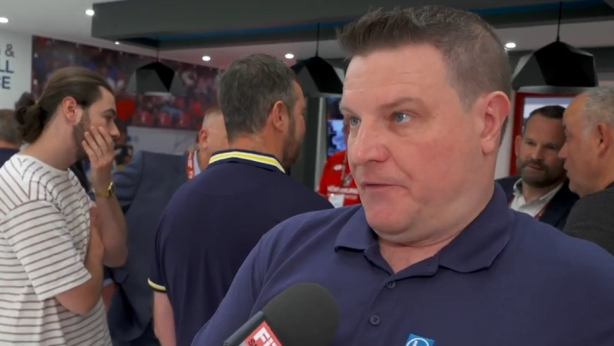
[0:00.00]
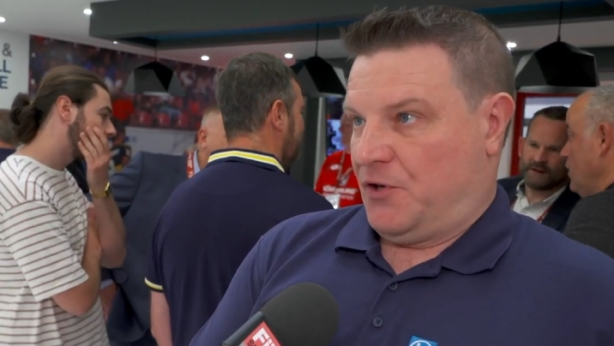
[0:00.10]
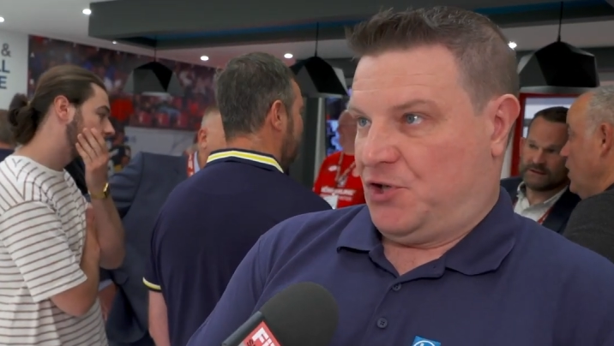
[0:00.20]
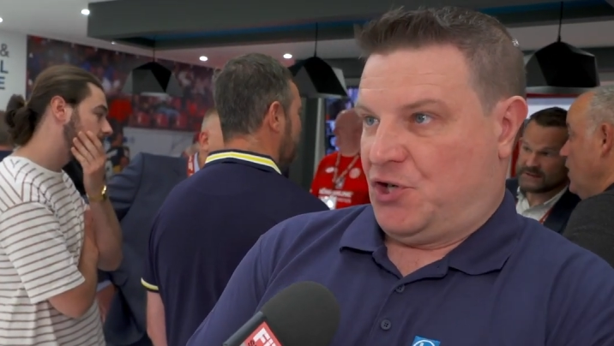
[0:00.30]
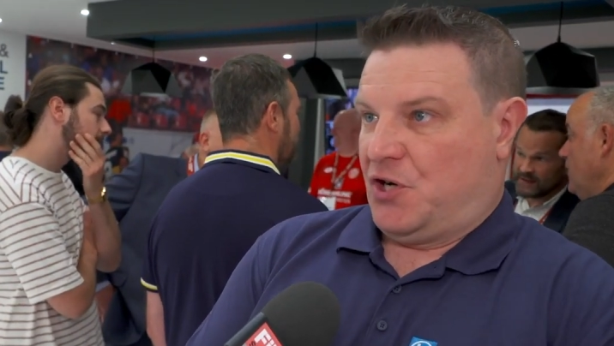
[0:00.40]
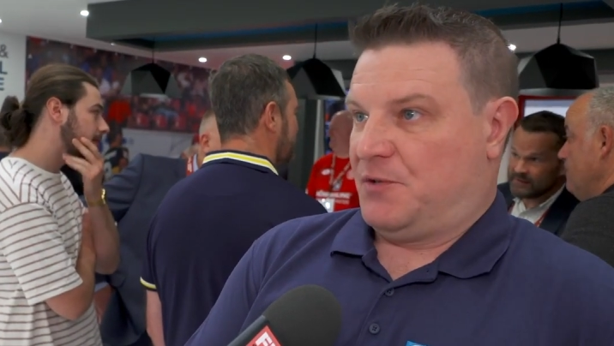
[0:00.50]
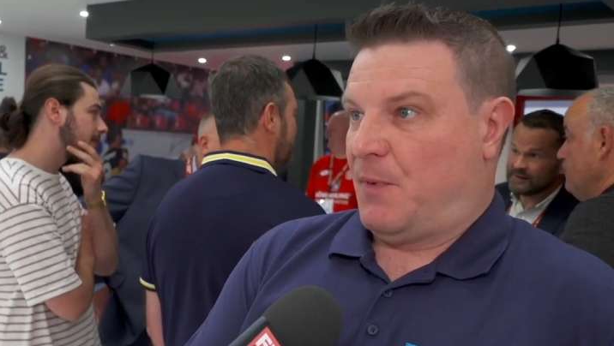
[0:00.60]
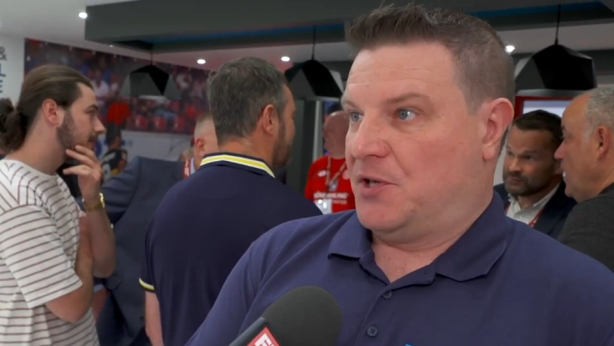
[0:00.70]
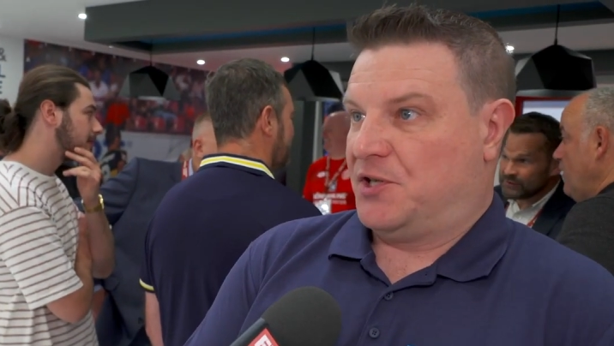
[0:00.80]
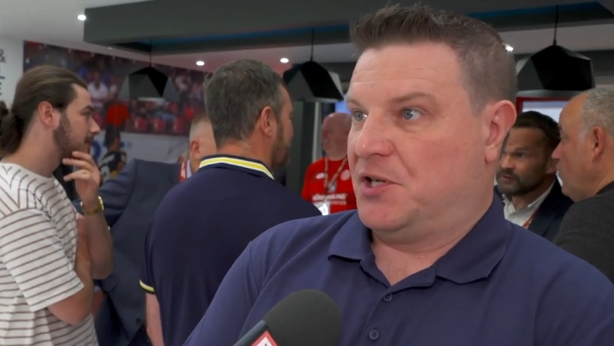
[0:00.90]
Speaker 1: front shirt
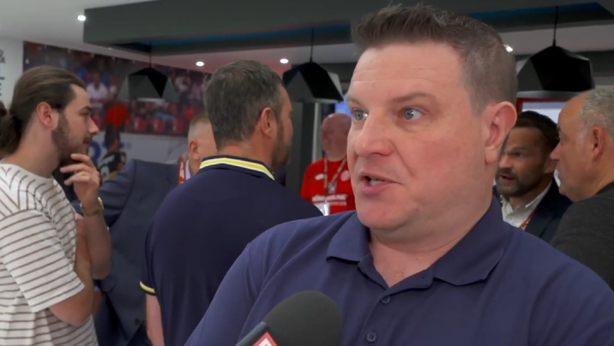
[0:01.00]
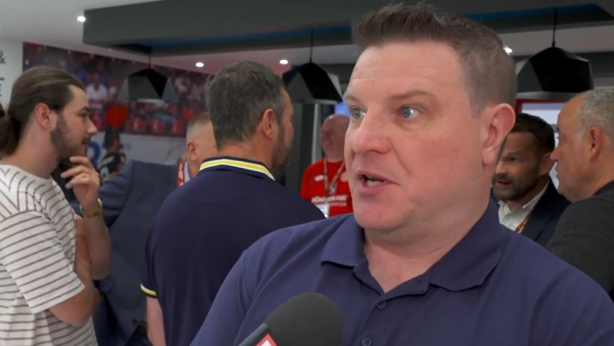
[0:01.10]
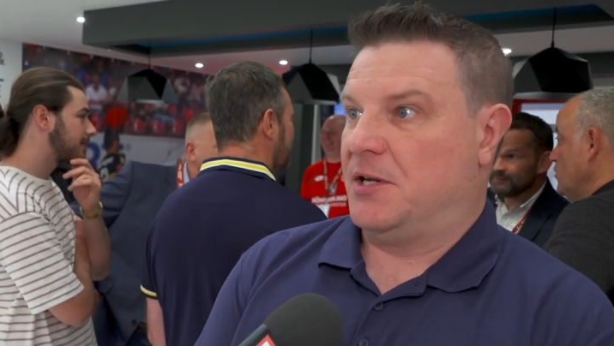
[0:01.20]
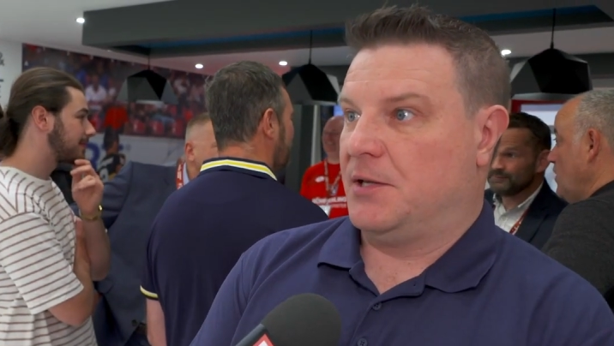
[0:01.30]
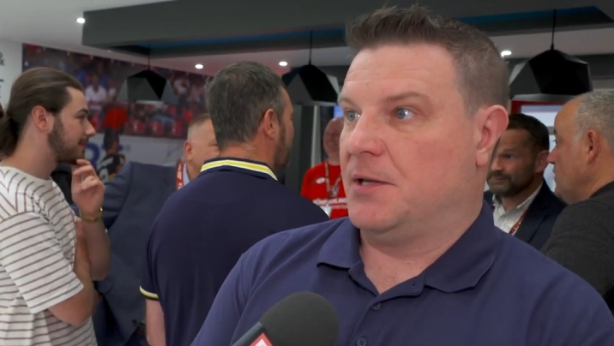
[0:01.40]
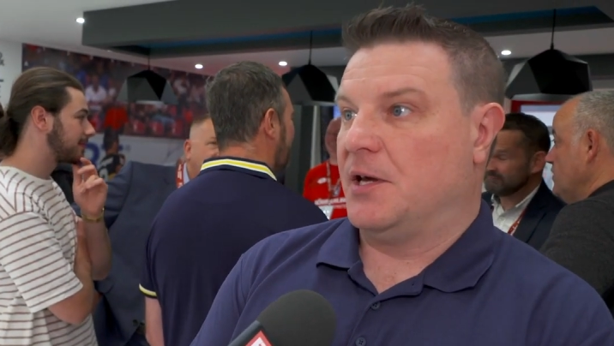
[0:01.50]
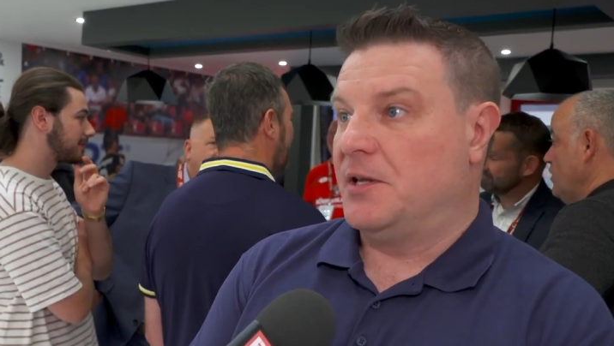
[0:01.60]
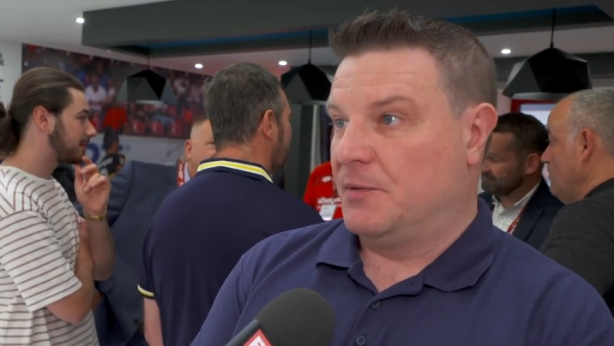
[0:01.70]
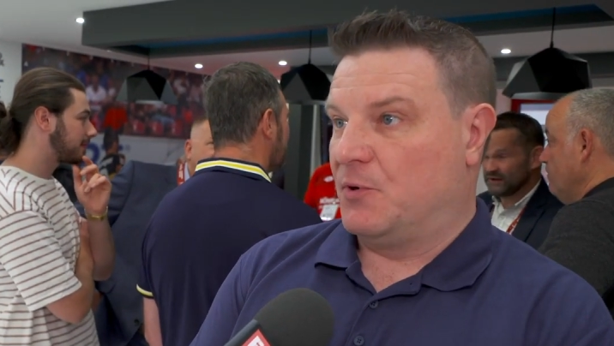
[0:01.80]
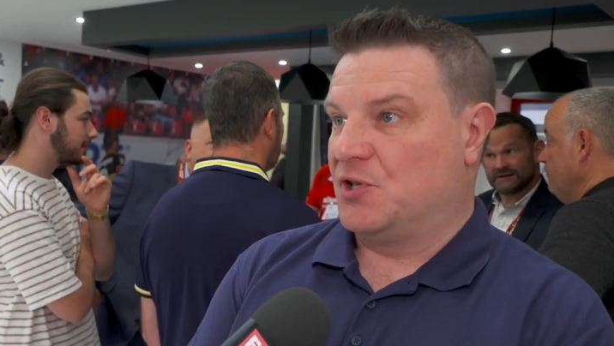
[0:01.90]
sponsors in
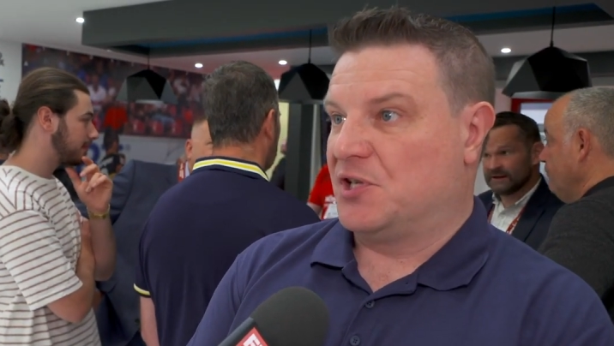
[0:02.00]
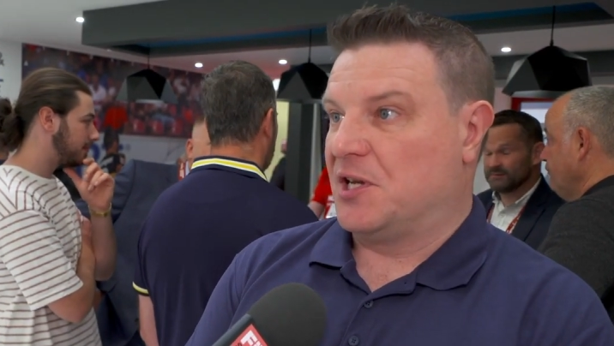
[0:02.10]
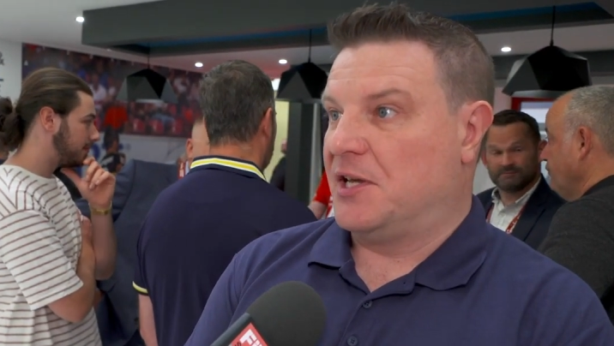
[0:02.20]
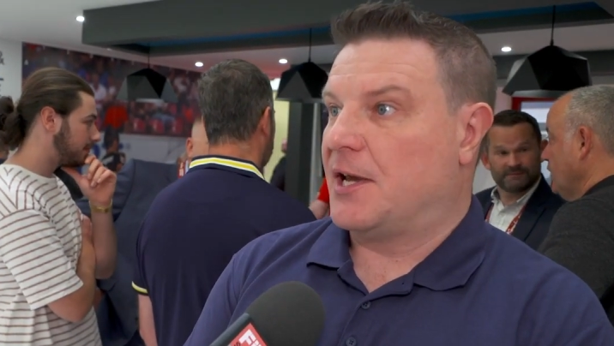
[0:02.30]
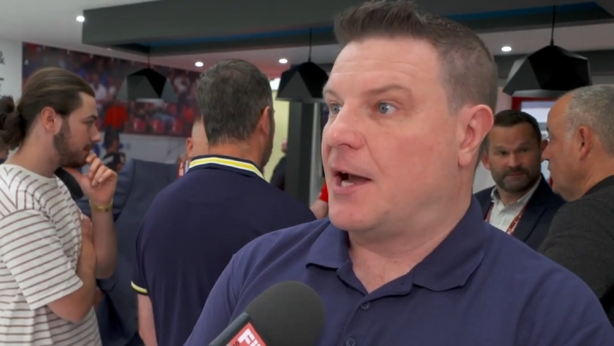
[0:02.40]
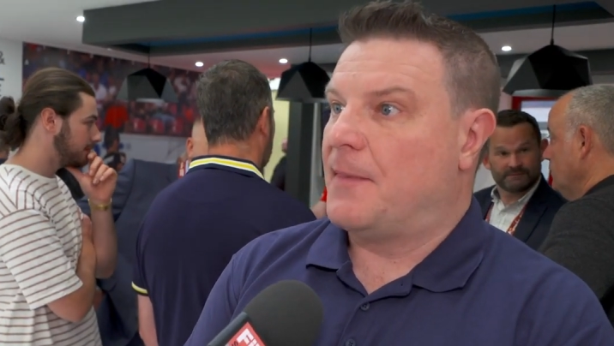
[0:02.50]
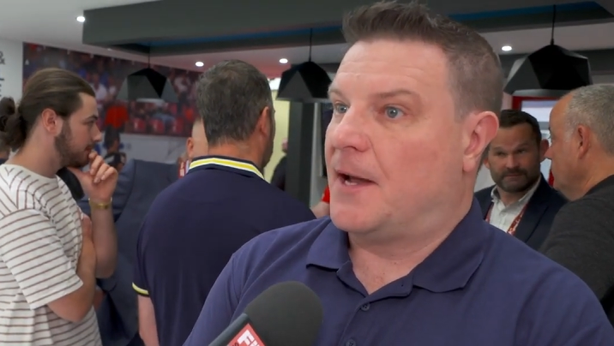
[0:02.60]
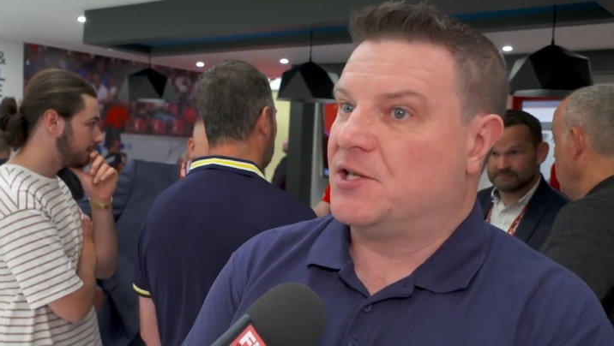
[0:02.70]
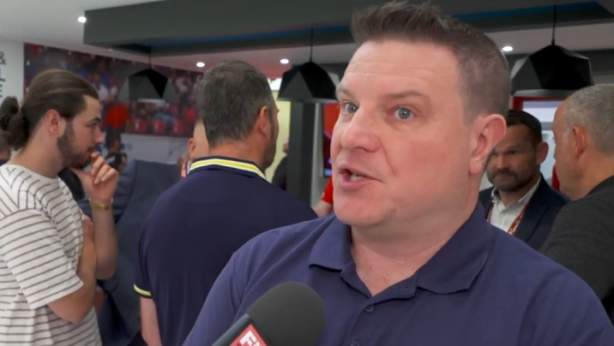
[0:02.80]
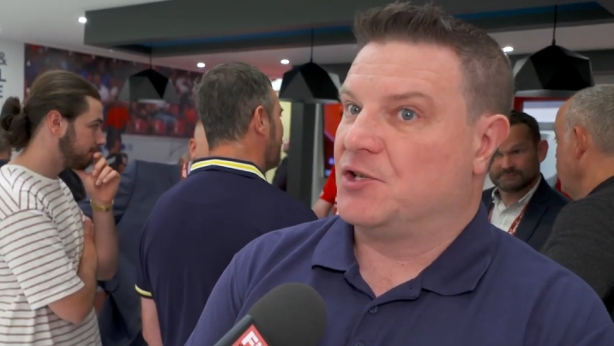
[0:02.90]
the, in the Bundesliga, and
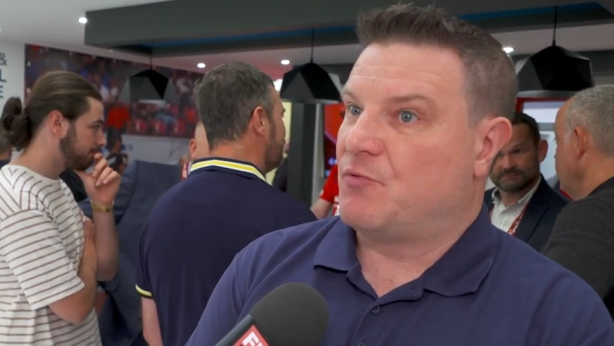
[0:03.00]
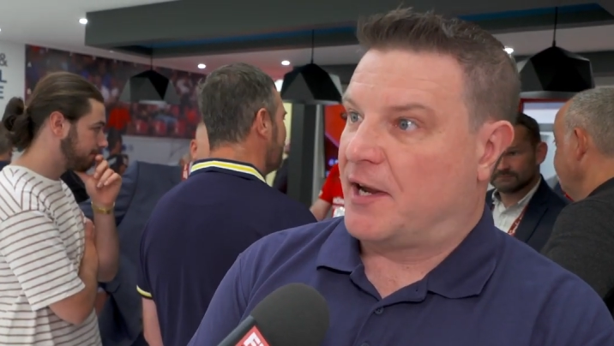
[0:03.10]
that's just